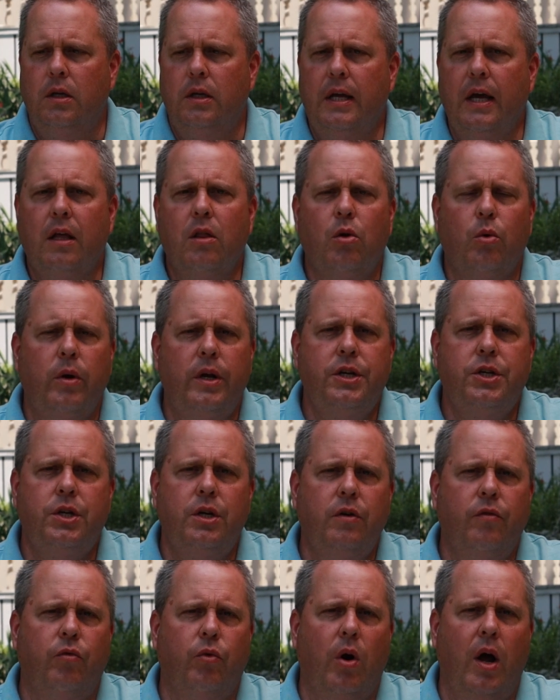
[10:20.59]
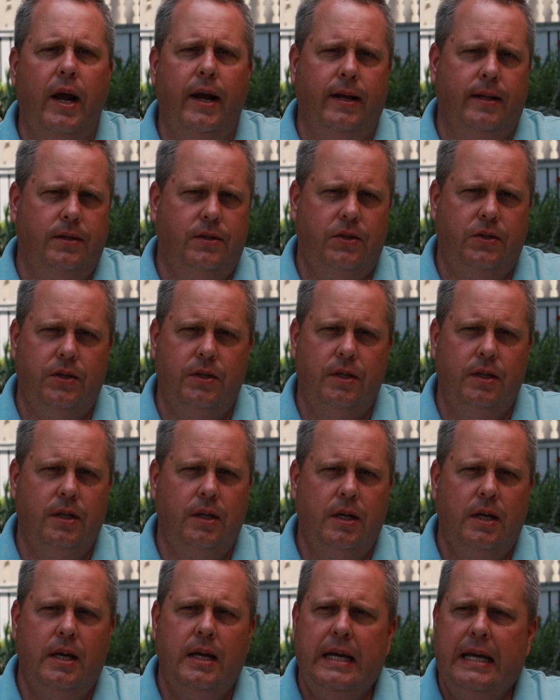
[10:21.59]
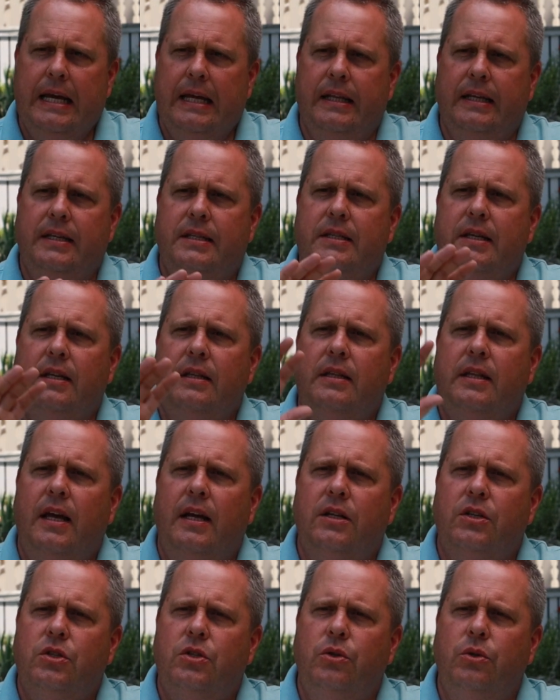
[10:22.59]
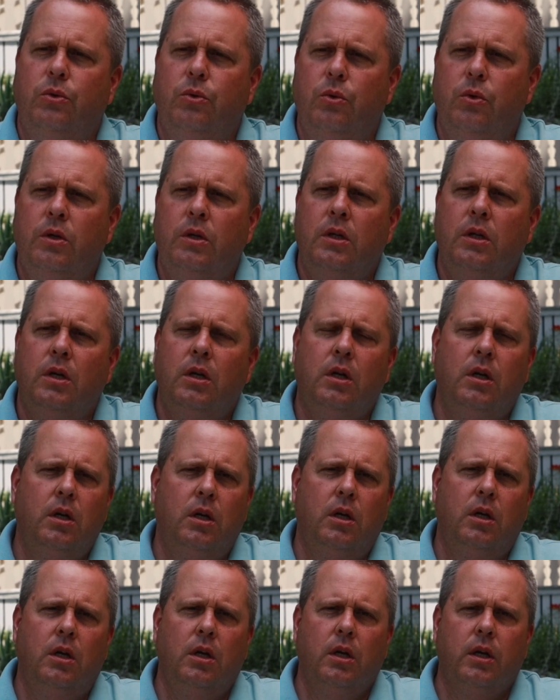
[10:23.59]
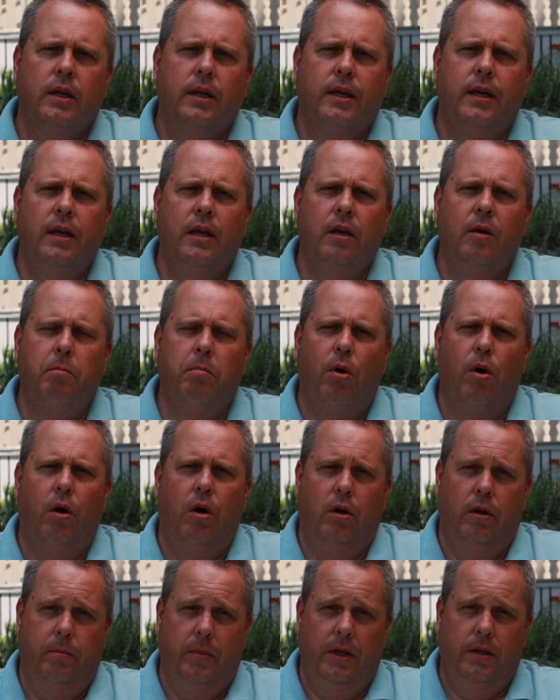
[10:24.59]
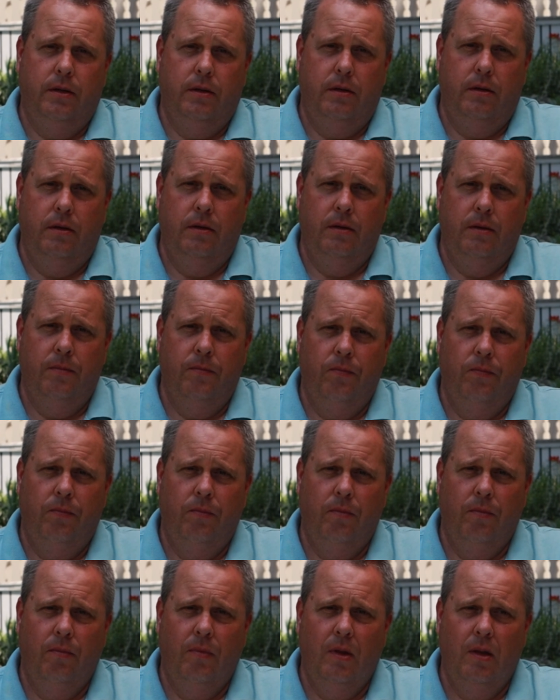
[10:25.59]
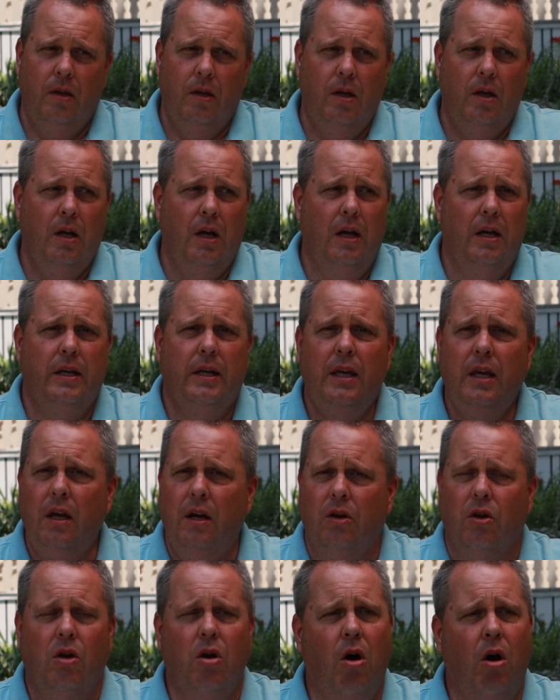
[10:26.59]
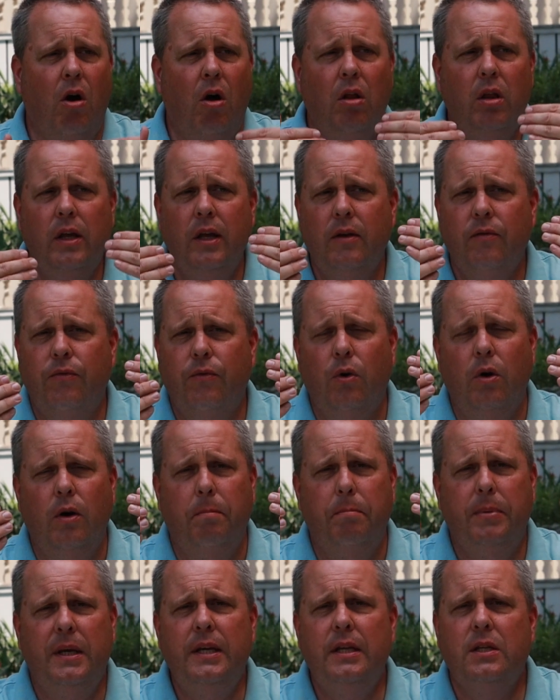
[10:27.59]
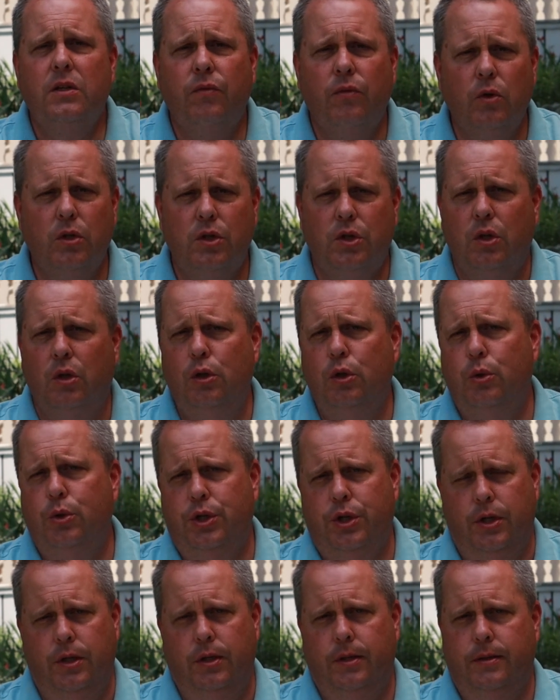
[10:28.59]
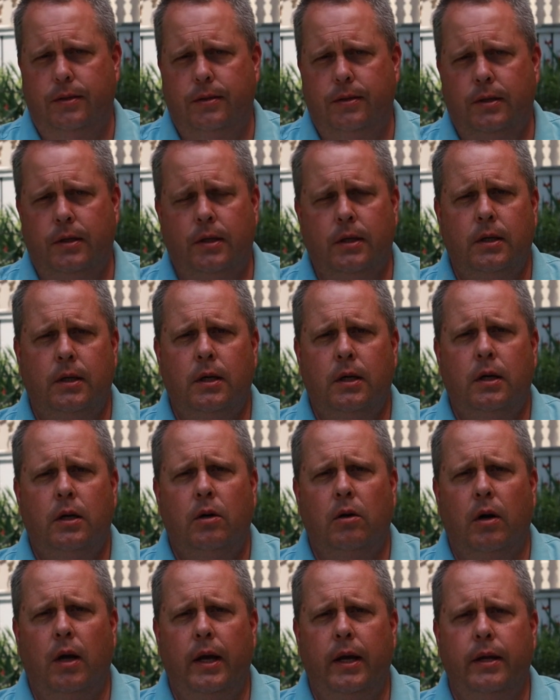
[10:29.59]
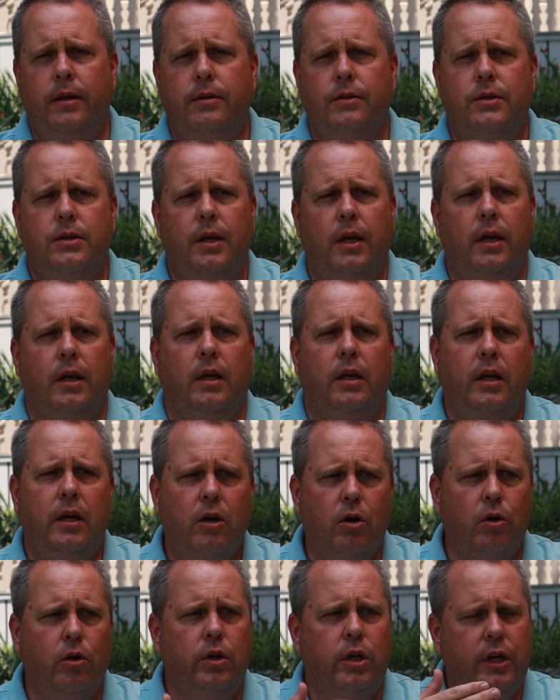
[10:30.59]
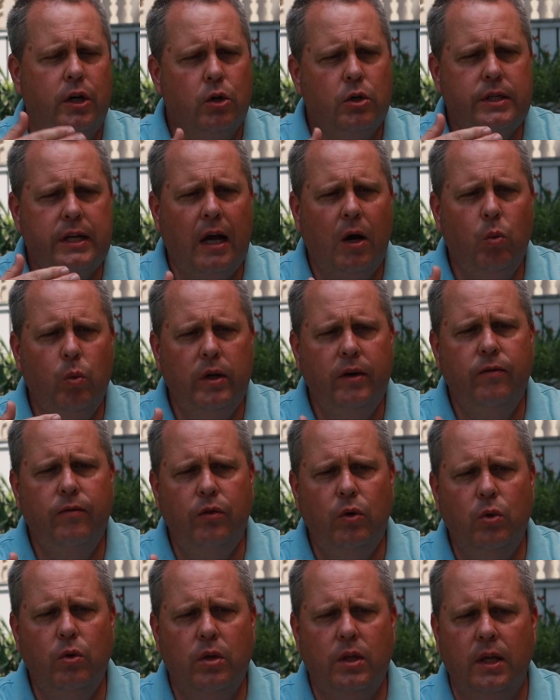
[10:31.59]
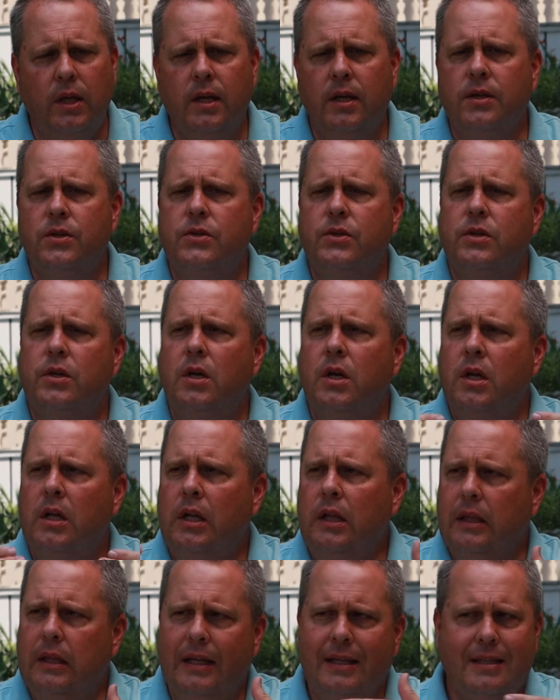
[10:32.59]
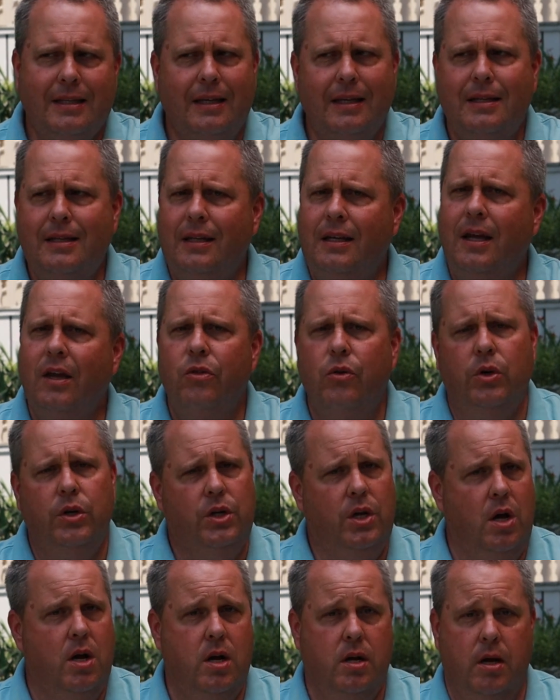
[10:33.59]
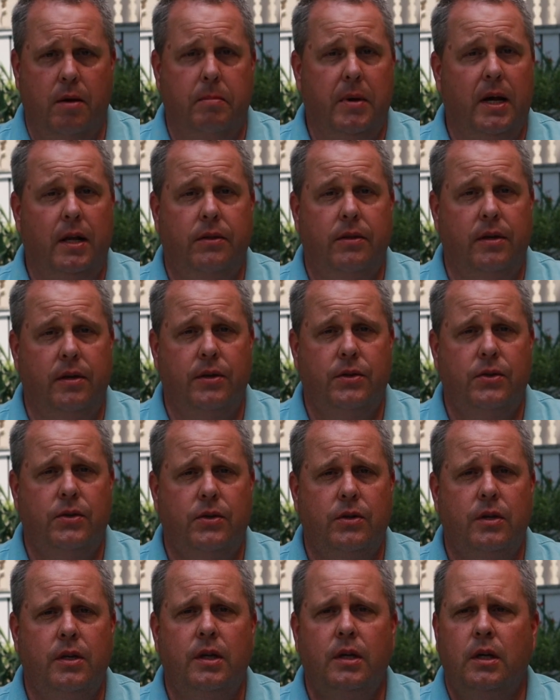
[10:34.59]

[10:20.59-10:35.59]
Declaration of Rights, and they sent that to King and Parliament. Again, calling for a peaceful solution, right? Saying, here's how we view things. Let's get together and talk about this.